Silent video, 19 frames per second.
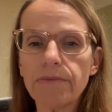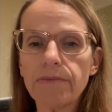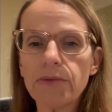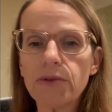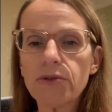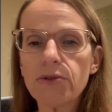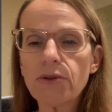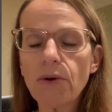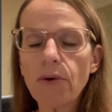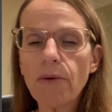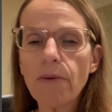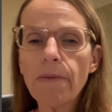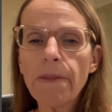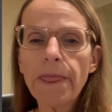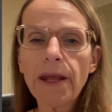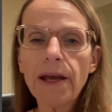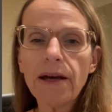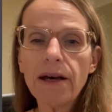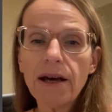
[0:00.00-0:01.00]
So
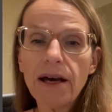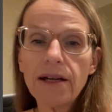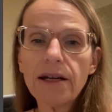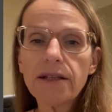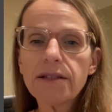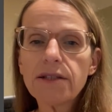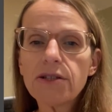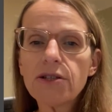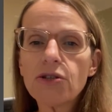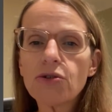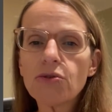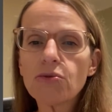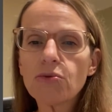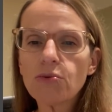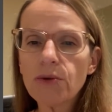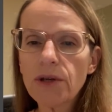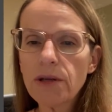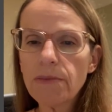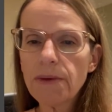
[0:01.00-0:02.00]
an entity
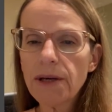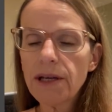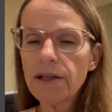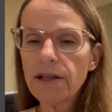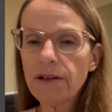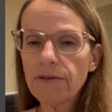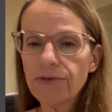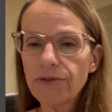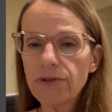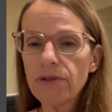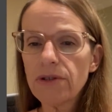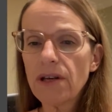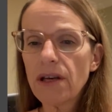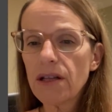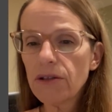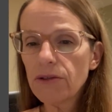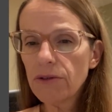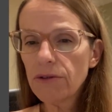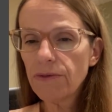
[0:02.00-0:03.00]
should really make an effort
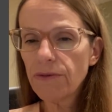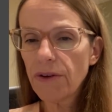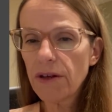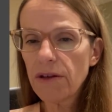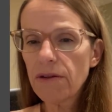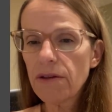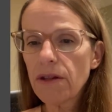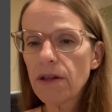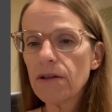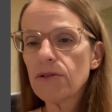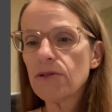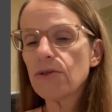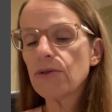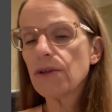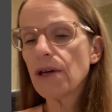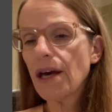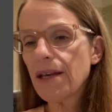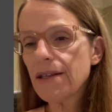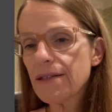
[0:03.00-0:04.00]
in good faith to
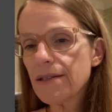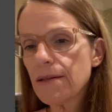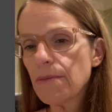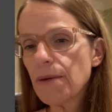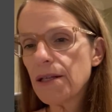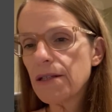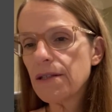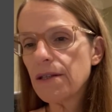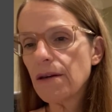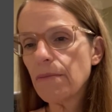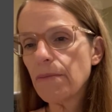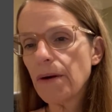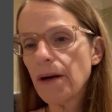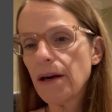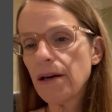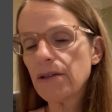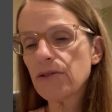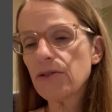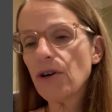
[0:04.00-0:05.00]
estimate the
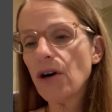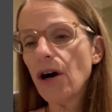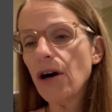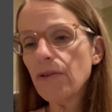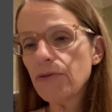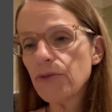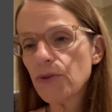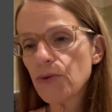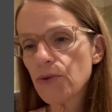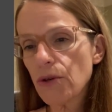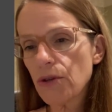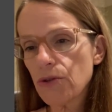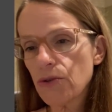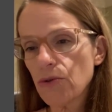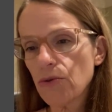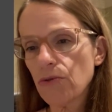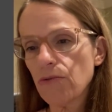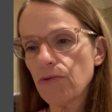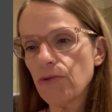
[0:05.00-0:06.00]
impact of those
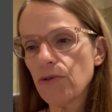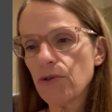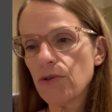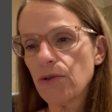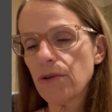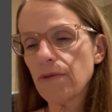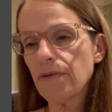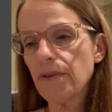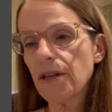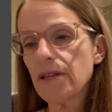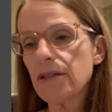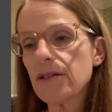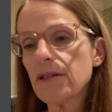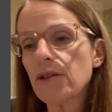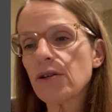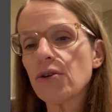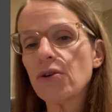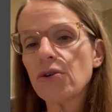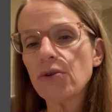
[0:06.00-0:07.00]
uncertain future events,
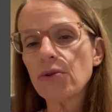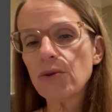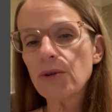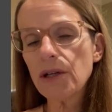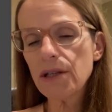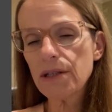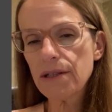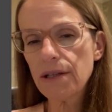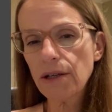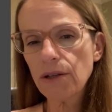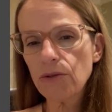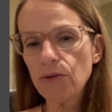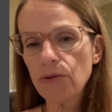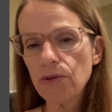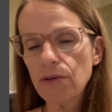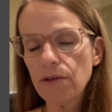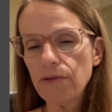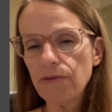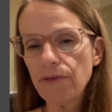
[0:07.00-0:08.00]
including
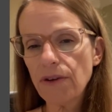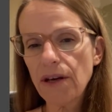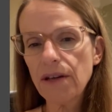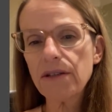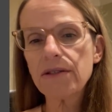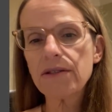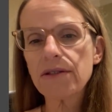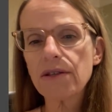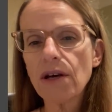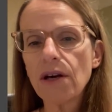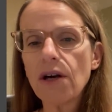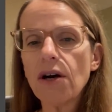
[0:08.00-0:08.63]
second-order effects